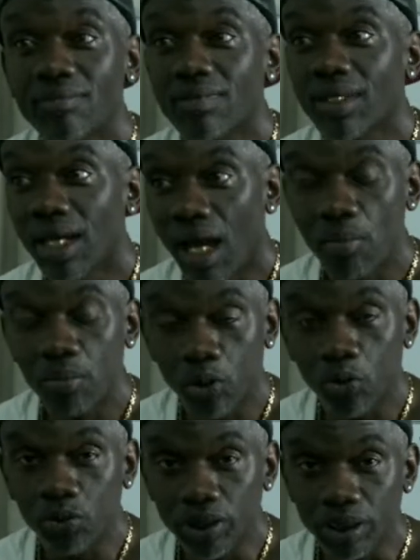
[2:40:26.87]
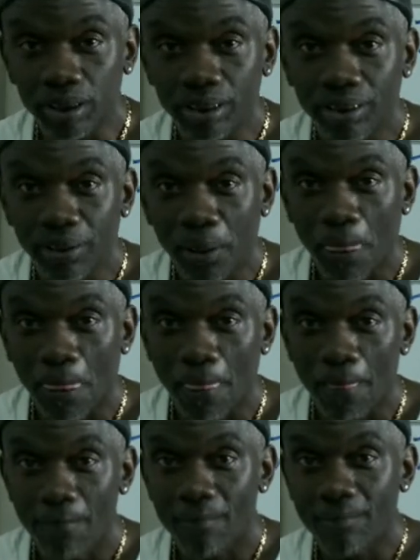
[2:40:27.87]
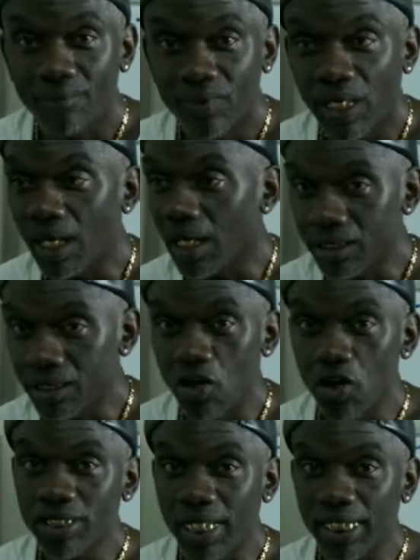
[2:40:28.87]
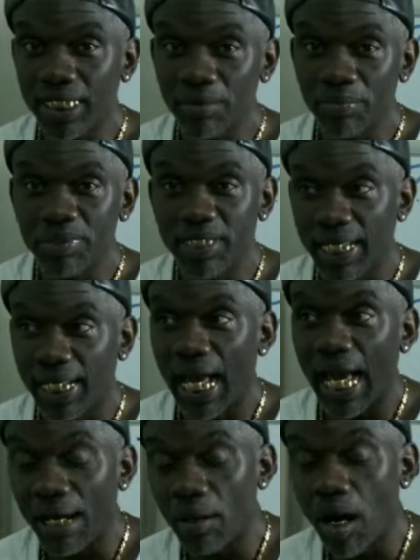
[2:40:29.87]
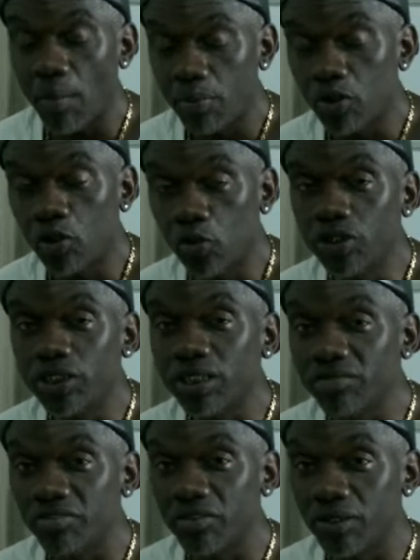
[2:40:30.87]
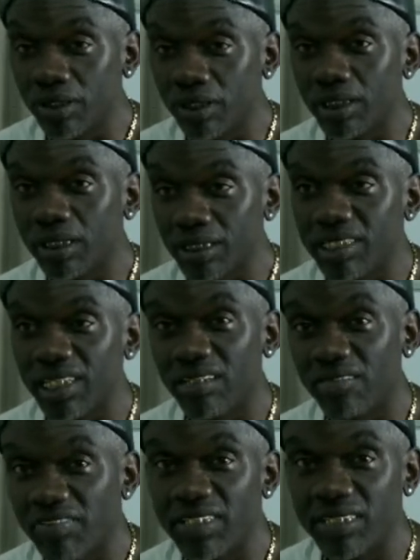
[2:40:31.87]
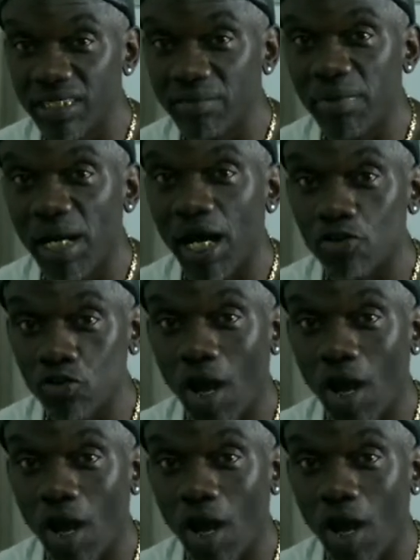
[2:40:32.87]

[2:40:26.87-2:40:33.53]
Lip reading: I'm Gucci. Yeah, as long as I keep it to that, I'm Gucci for a good 10 or 15 miles.